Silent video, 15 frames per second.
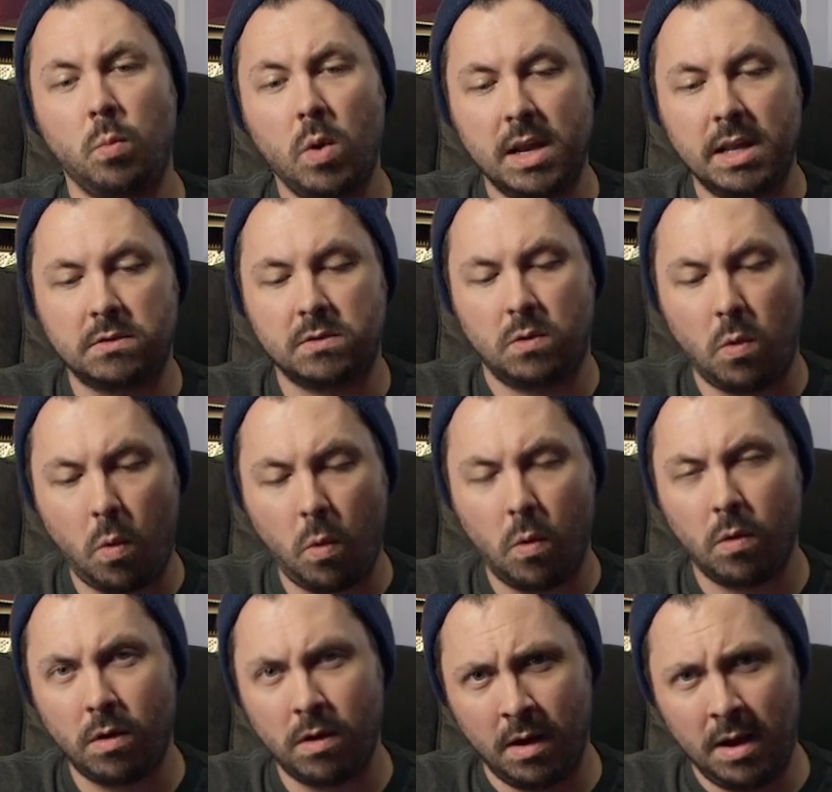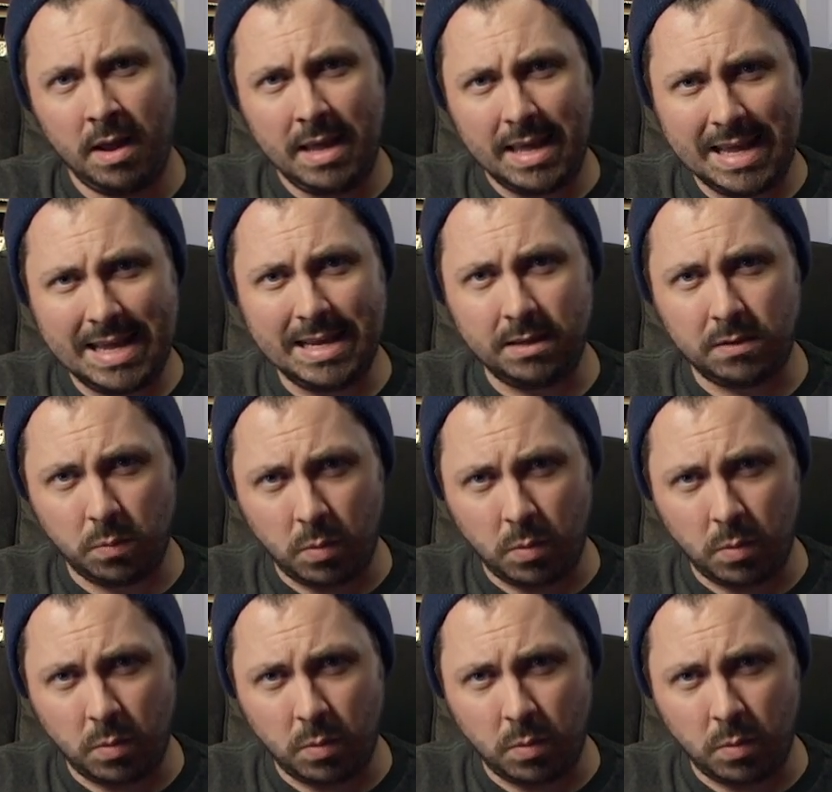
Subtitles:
What its core is,